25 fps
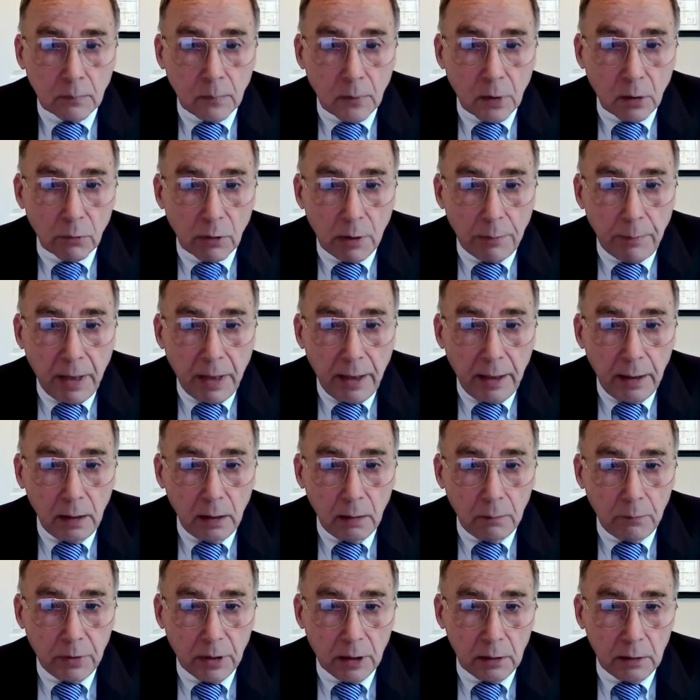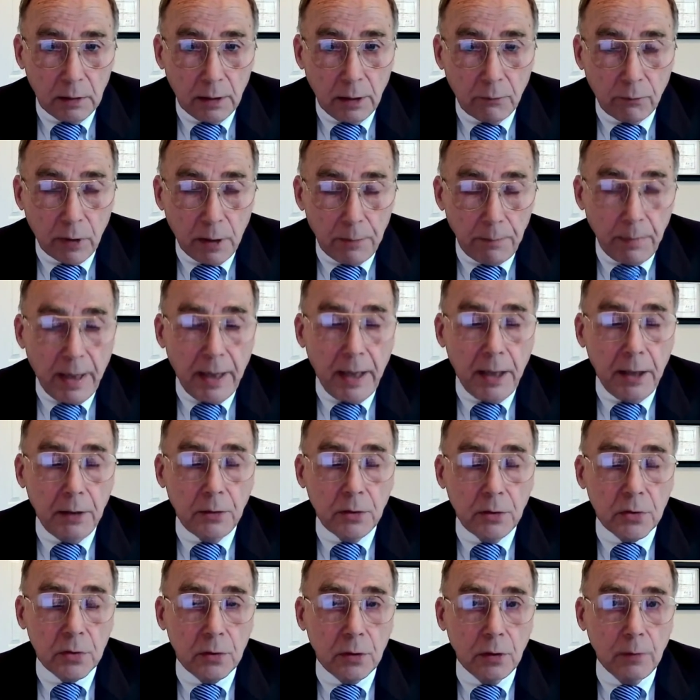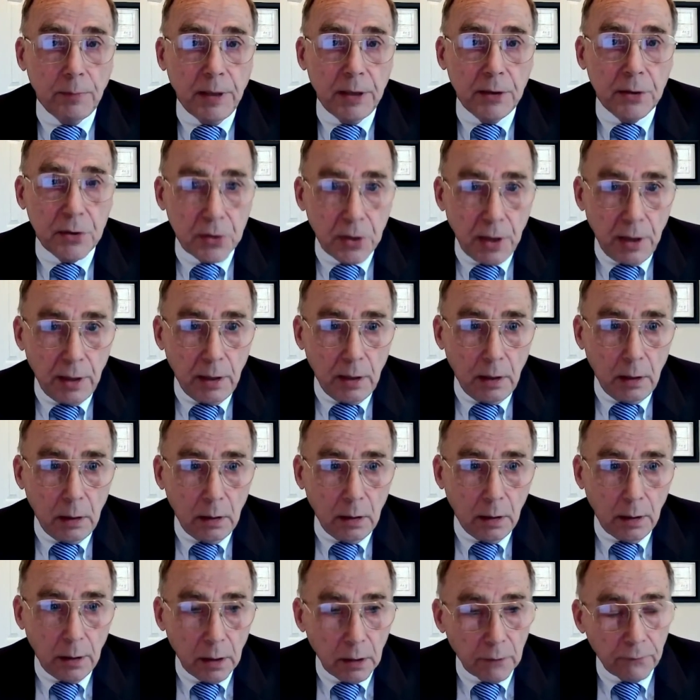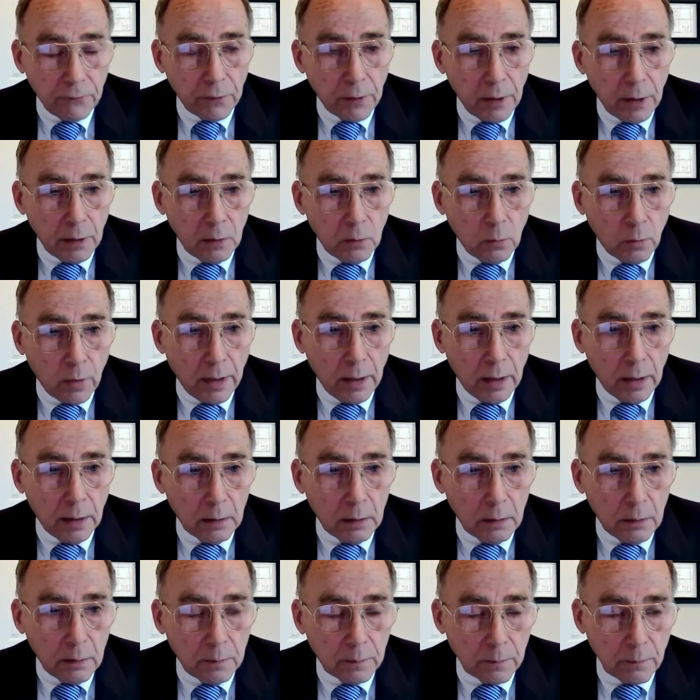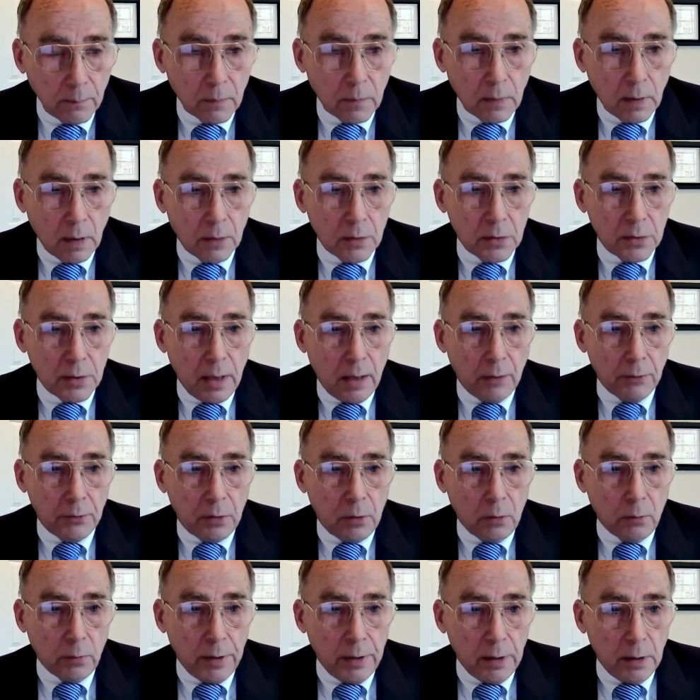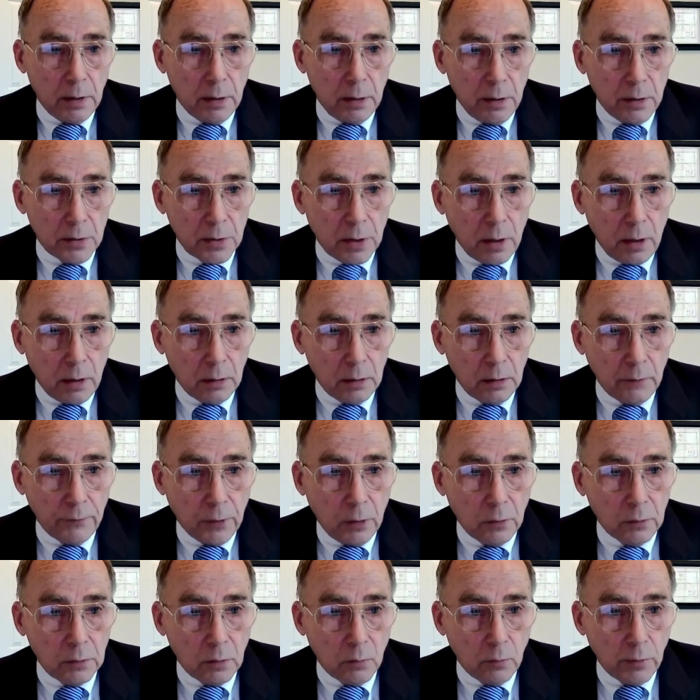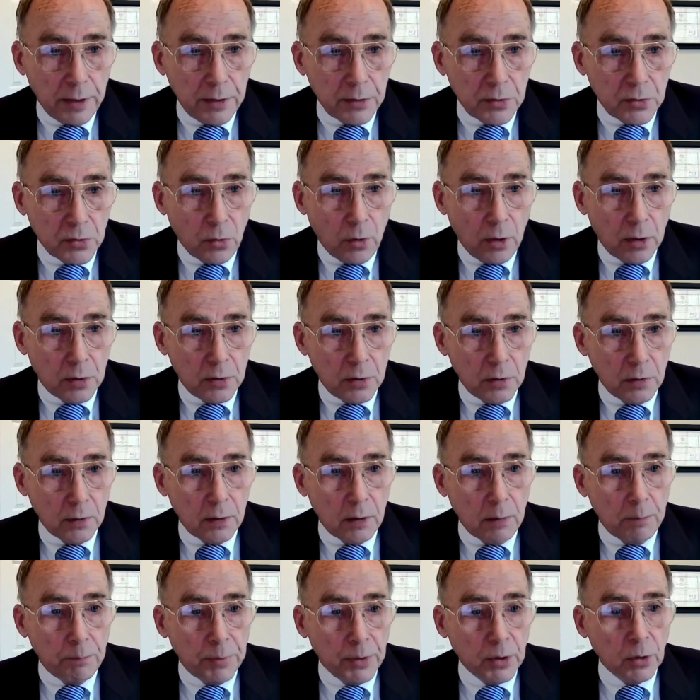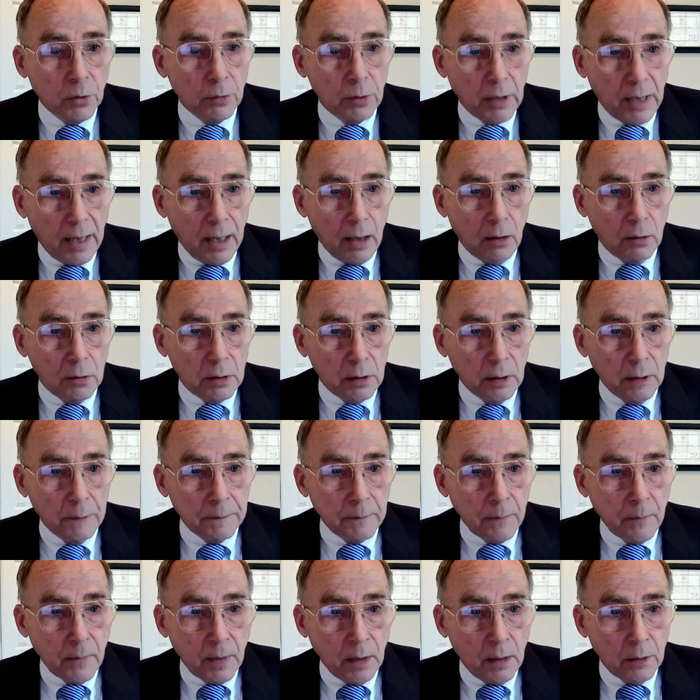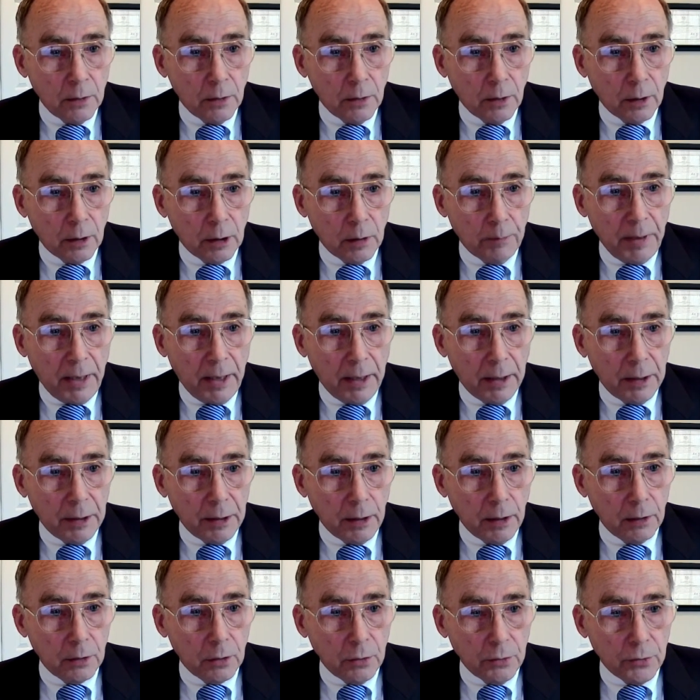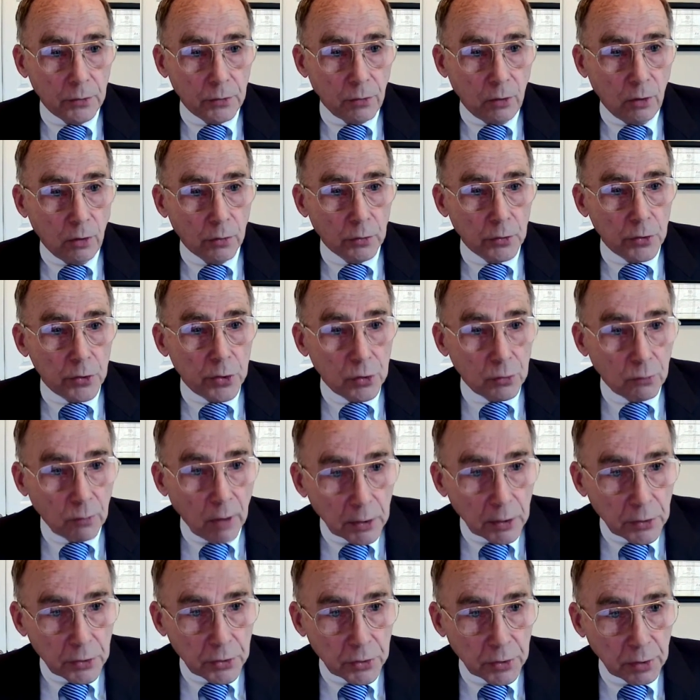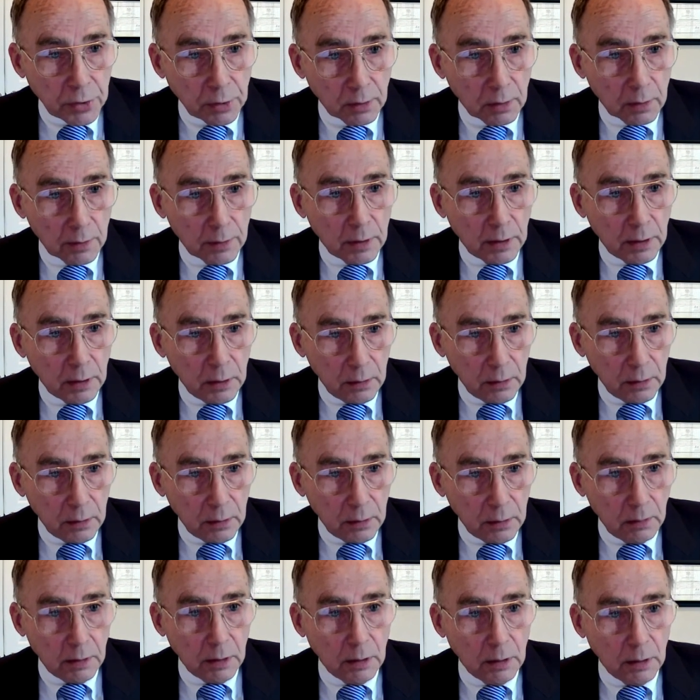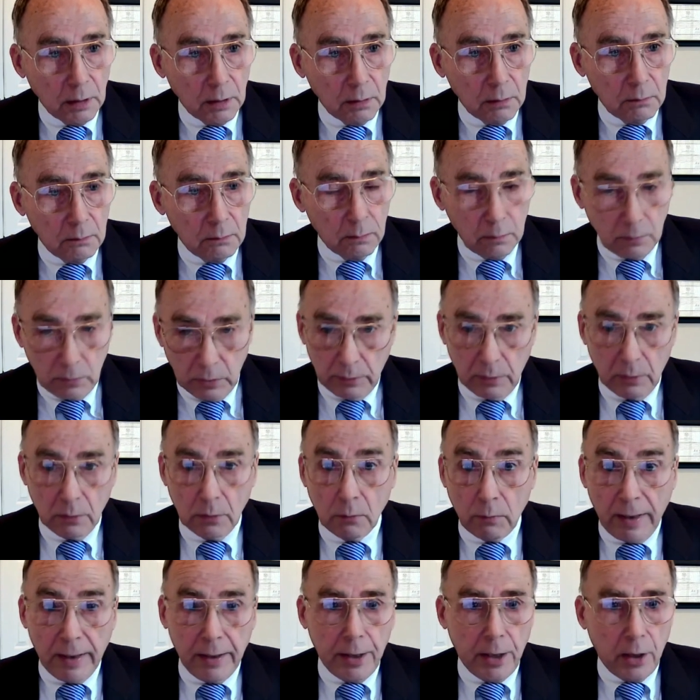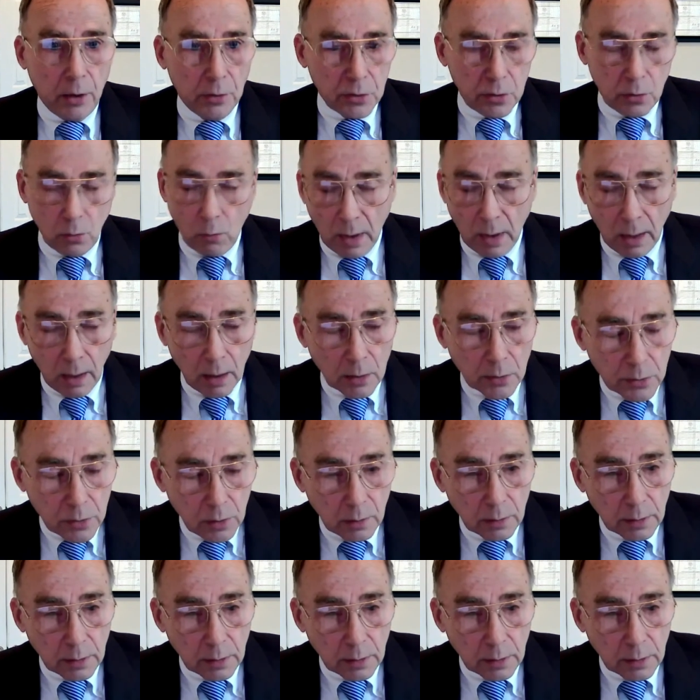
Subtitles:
it remains to be seen if and when South Korea is going to devote the resources to build out the command and control structure, the radios, the wires, all